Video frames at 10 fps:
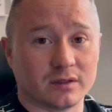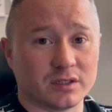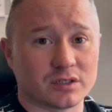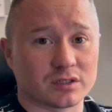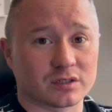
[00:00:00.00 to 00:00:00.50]

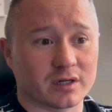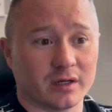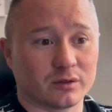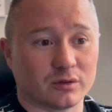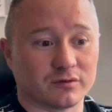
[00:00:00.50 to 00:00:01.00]
This is
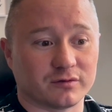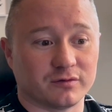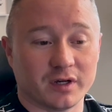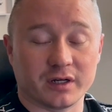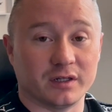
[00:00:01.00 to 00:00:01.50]
kind of
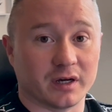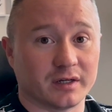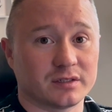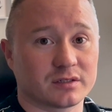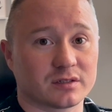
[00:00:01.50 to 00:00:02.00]
very
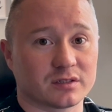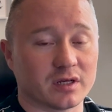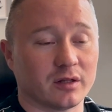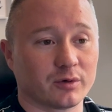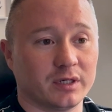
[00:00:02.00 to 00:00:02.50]
nice
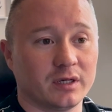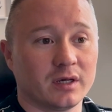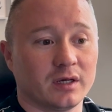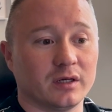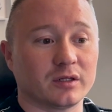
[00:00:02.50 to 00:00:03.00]
salary
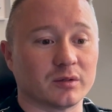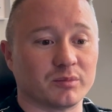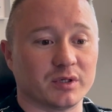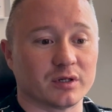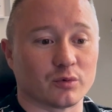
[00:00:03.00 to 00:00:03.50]
in
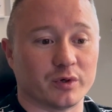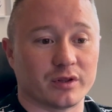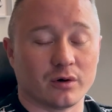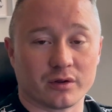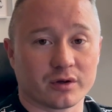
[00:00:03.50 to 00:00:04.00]
compare
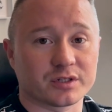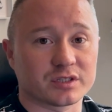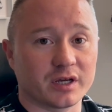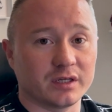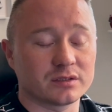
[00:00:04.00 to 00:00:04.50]
with other
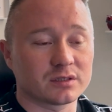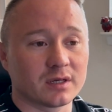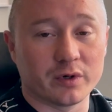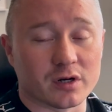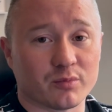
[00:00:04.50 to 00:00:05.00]
states.
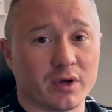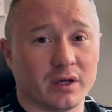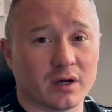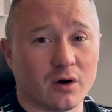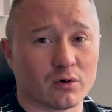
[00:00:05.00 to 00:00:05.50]
We are
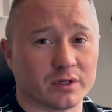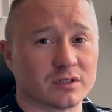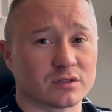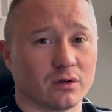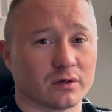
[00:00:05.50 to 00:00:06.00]
paying our
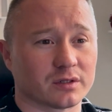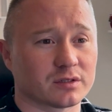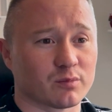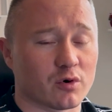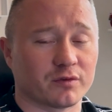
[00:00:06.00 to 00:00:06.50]

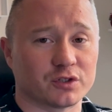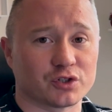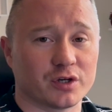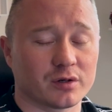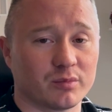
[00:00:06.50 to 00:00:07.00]
installers profit
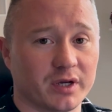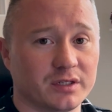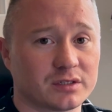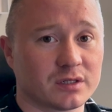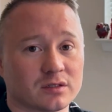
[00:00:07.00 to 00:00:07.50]
share
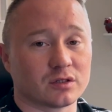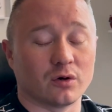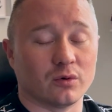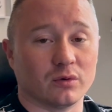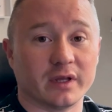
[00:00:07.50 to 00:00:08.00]
base,
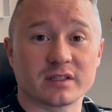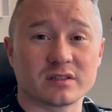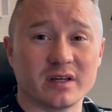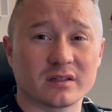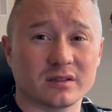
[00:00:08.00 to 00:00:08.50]
so
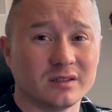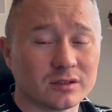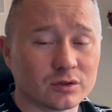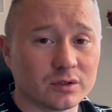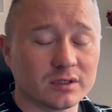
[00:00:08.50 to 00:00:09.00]
let's get
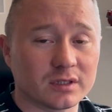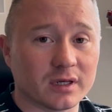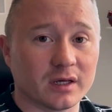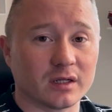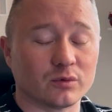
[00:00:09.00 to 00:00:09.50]
into it
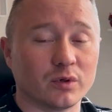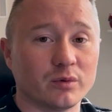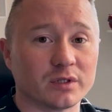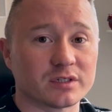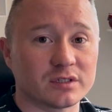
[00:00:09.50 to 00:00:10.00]
and we
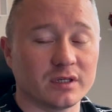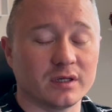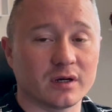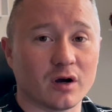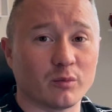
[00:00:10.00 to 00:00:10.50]
will
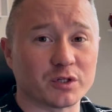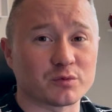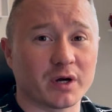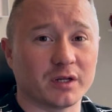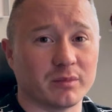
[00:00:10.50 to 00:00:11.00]
see how
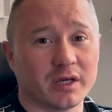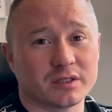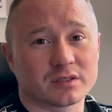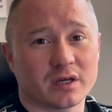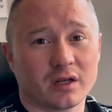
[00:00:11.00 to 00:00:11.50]
much money
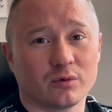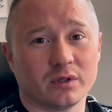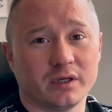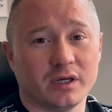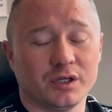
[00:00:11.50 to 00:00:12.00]
makes
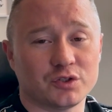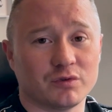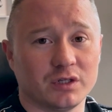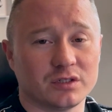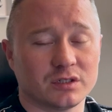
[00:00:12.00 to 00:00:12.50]
annually
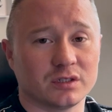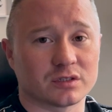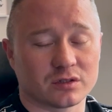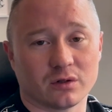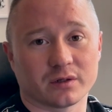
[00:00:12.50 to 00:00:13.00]
HVAC
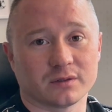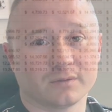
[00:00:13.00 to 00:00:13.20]
installer.